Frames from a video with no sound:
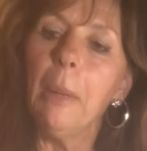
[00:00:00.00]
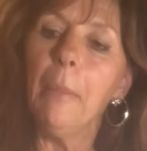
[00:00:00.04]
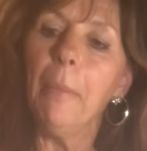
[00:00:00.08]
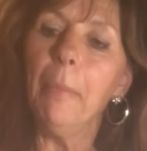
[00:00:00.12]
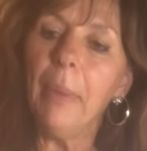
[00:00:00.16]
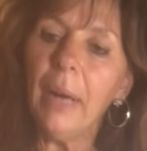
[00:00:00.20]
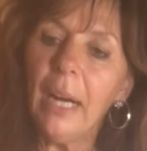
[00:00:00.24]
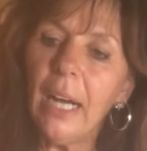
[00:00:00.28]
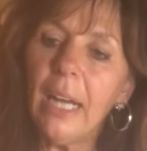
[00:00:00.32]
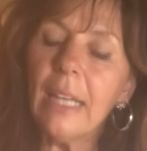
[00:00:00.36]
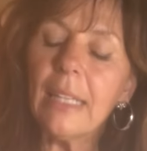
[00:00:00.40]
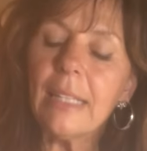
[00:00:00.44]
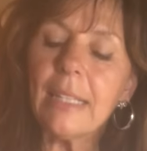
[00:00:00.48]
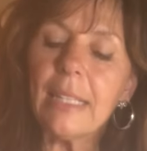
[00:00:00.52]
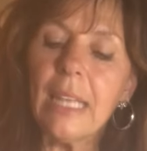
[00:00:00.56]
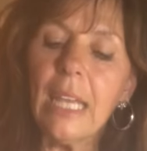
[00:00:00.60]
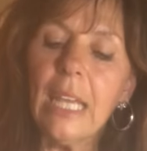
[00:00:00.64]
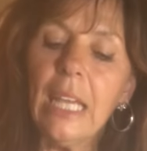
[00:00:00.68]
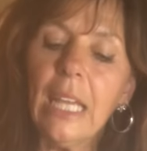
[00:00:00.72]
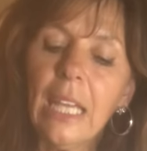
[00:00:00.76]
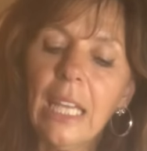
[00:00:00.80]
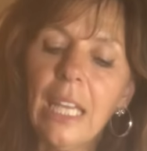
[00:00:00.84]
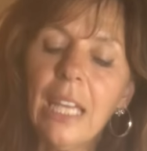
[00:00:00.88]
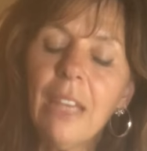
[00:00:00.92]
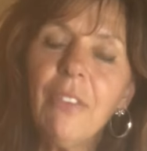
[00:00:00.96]
But
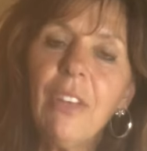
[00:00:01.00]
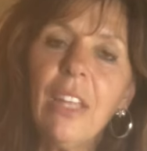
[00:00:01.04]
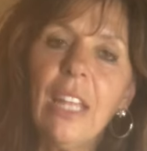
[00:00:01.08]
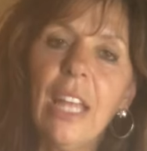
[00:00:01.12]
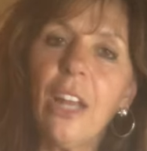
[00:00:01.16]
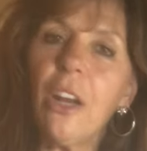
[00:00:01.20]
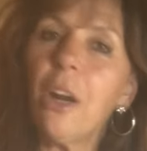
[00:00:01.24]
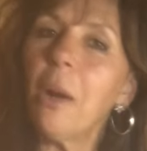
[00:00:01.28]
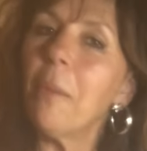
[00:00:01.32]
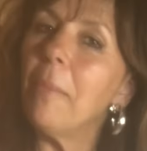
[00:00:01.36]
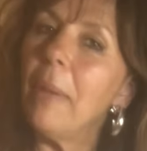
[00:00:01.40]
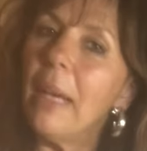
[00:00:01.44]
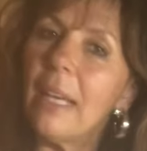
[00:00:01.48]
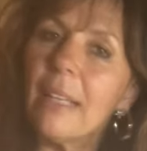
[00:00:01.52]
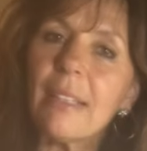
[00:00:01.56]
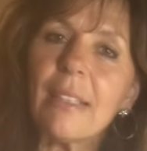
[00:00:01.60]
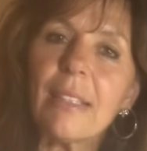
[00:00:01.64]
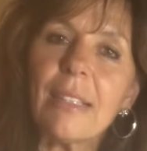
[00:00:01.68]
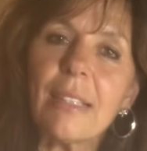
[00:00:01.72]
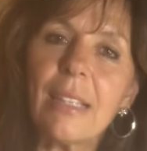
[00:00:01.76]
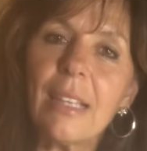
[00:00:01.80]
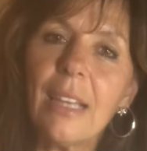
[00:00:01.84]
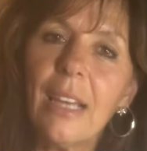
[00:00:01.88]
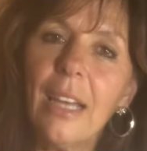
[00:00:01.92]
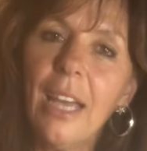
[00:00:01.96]
even at our
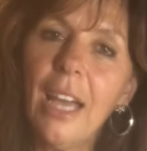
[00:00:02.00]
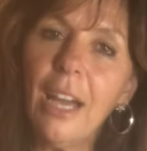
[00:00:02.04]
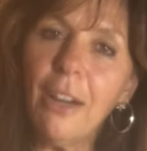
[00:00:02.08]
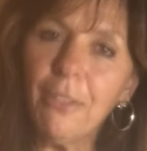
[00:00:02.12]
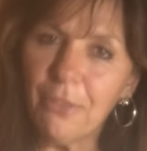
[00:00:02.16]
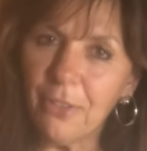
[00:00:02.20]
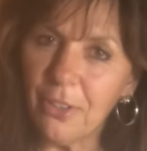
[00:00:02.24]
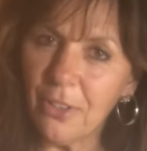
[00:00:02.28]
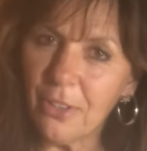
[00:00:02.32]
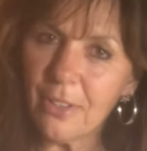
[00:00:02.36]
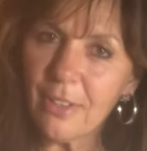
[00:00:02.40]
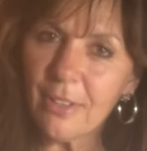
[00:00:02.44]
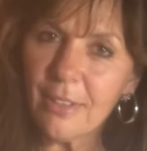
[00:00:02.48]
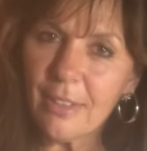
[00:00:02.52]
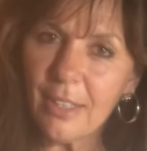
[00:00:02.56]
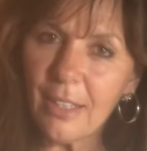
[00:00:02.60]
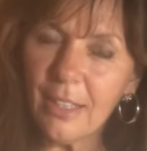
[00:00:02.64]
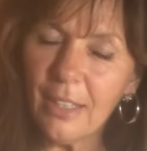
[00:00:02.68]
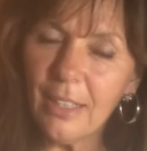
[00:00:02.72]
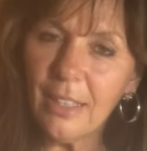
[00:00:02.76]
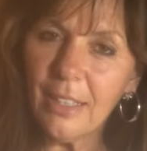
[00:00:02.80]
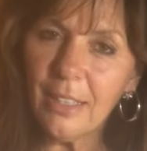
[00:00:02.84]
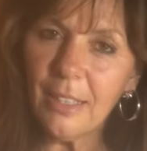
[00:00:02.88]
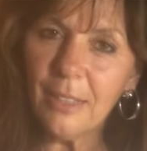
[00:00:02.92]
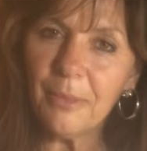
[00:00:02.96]
best efforts,
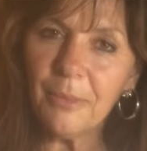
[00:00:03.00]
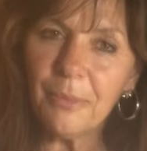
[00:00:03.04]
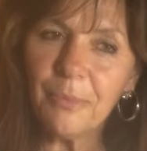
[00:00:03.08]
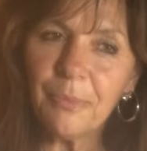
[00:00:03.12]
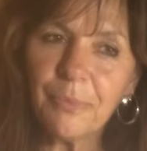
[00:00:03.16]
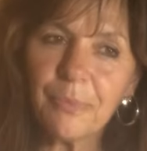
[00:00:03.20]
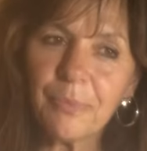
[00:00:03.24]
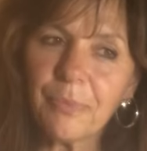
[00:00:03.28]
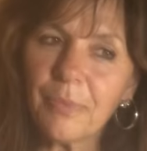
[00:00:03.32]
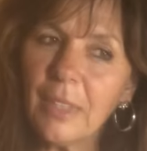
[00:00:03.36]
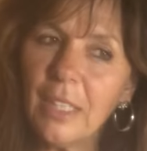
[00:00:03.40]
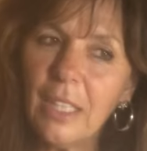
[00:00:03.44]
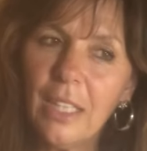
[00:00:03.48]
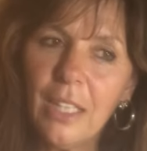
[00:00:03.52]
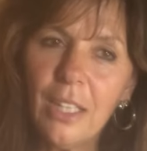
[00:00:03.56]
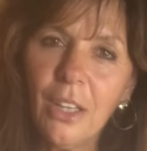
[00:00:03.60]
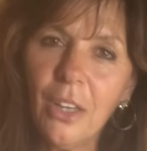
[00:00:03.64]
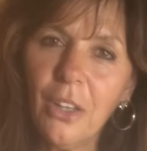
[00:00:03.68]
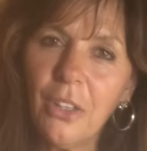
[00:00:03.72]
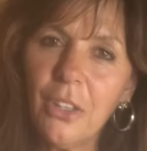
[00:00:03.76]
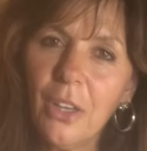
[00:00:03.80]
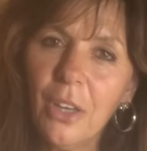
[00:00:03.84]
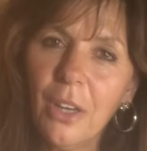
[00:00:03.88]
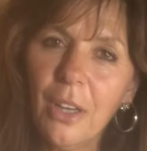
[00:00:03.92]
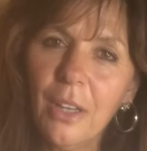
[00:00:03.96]
you know,
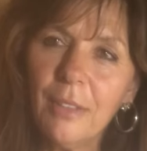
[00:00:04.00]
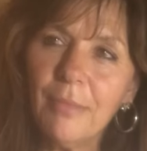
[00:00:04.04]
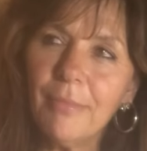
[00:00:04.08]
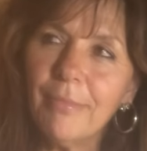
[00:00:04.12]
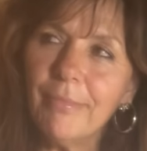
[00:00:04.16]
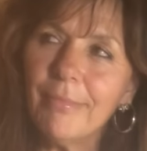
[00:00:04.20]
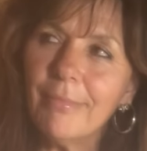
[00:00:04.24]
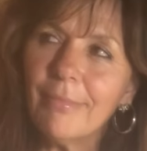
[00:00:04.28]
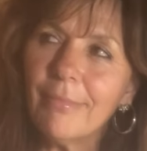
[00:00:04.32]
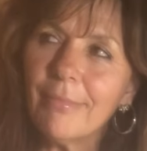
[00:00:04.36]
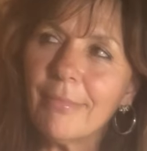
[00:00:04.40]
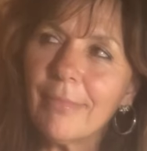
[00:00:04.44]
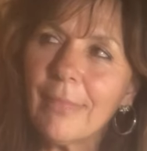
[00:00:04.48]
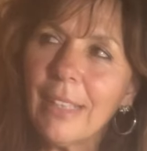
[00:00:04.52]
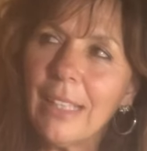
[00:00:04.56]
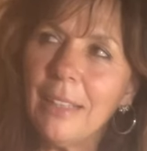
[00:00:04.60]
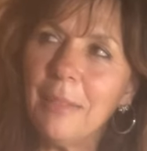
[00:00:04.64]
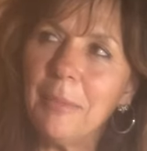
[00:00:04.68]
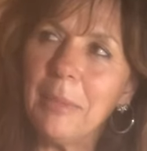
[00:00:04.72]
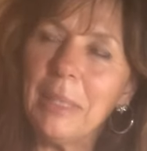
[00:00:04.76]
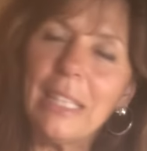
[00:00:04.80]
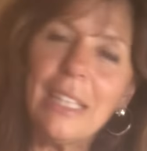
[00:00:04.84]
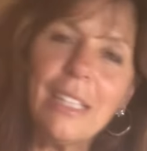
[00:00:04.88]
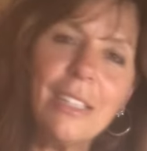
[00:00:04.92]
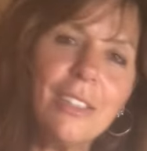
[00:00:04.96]
you, I
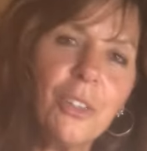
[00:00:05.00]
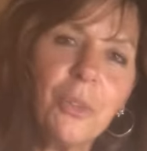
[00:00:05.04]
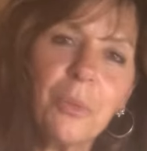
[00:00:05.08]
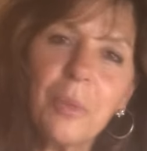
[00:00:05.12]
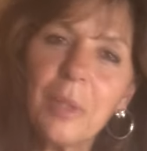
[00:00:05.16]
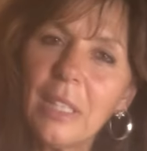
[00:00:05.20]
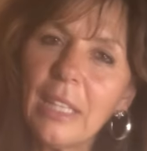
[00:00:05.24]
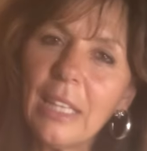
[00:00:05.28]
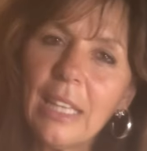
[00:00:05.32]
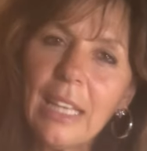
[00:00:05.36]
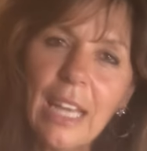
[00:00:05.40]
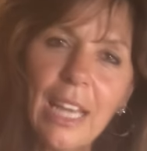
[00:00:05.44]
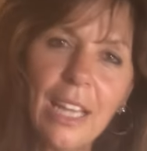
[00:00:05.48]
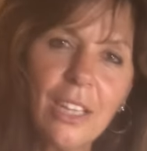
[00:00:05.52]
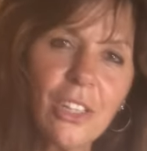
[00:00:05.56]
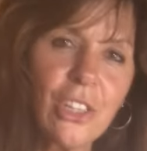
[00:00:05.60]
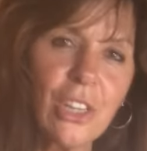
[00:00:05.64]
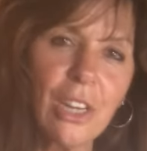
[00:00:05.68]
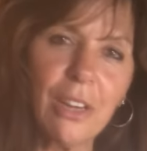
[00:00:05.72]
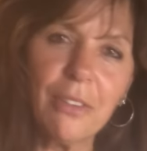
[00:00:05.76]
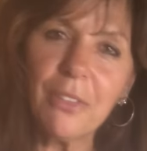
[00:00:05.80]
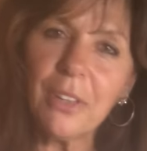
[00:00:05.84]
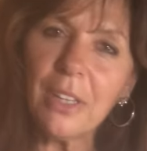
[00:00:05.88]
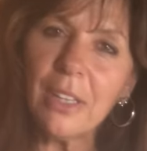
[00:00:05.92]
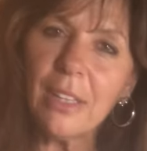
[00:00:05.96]
mean, can you really catch
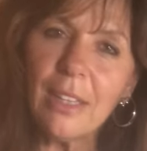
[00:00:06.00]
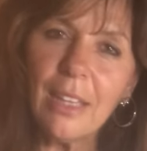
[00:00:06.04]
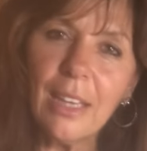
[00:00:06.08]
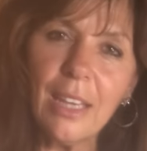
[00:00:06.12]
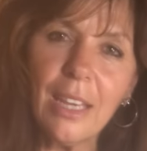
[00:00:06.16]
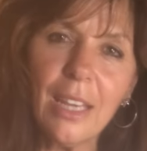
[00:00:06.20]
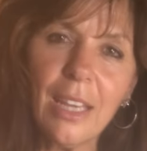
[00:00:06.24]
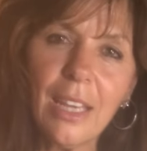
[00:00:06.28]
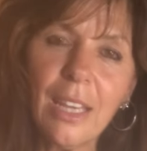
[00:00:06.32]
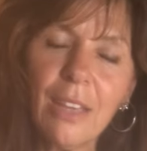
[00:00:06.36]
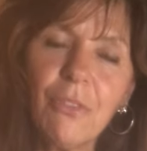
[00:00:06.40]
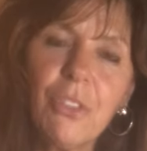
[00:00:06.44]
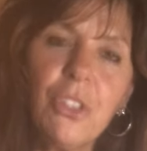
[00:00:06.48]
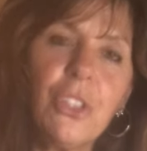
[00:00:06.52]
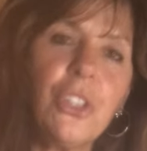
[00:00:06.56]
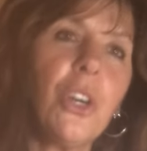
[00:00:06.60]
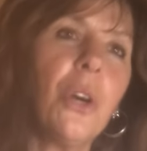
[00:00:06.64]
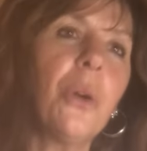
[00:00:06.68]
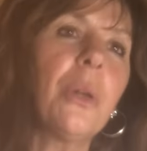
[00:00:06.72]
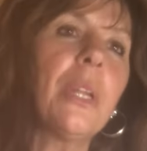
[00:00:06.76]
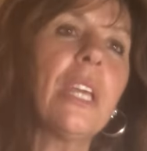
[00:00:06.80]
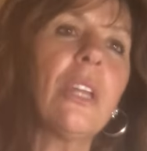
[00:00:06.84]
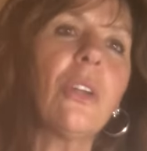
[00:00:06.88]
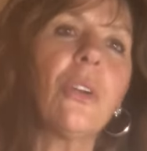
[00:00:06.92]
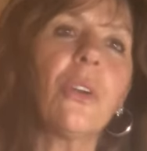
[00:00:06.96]
everything? If you
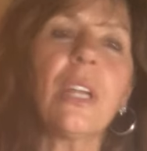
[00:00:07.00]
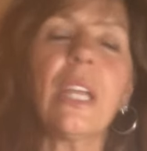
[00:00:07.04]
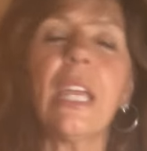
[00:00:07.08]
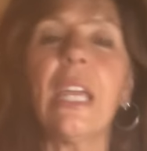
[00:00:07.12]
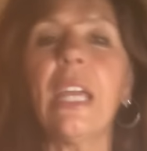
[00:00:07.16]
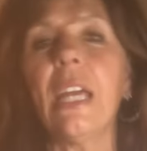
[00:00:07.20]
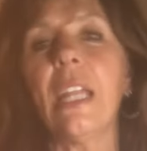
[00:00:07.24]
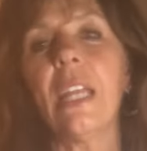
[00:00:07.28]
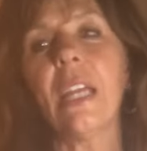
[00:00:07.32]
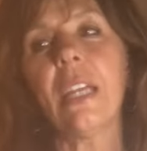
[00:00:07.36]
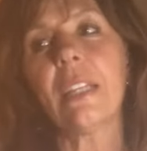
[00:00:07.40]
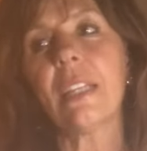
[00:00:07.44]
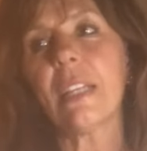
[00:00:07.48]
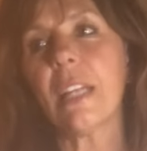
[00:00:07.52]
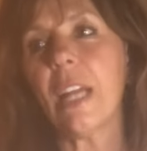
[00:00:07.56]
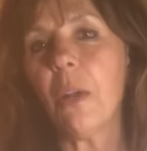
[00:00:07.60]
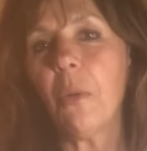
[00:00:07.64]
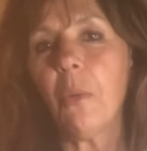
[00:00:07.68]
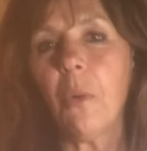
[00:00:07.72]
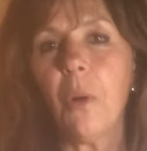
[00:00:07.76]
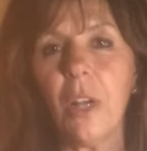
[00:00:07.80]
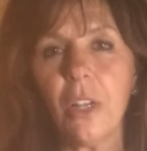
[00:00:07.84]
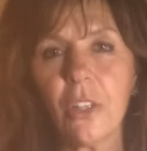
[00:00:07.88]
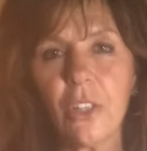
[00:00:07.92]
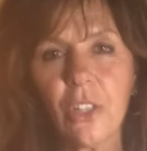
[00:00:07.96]
don't eat organic, did I
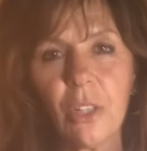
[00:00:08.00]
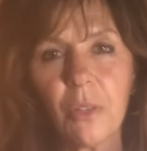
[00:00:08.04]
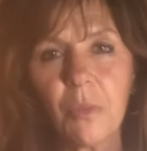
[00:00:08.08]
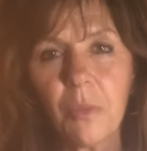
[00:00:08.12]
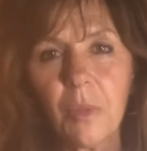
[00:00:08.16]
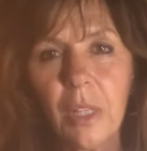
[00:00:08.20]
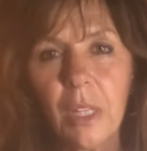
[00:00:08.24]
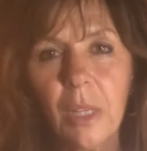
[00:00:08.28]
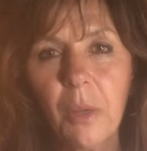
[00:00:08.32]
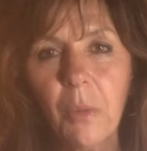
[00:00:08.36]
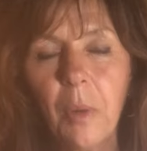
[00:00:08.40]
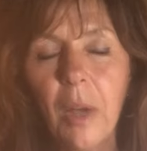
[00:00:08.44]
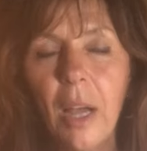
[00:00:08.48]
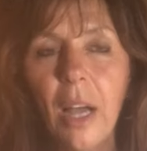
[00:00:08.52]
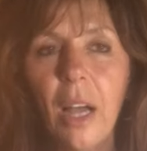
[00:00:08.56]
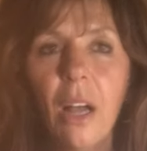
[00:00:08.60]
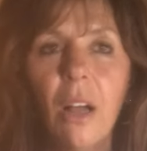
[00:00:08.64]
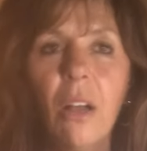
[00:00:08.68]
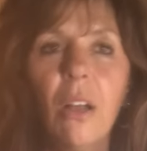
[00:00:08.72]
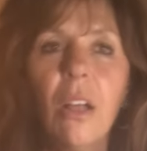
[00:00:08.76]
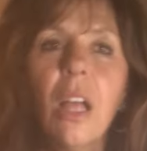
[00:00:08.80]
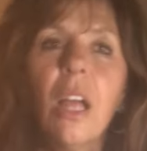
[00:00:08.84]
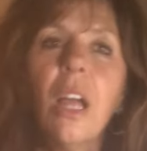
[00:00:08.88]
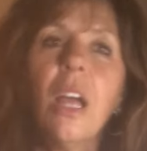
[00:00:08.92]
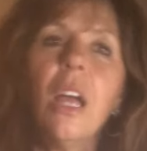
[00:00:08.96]
wash it really
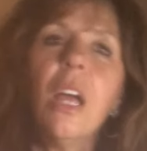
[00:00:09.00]
well?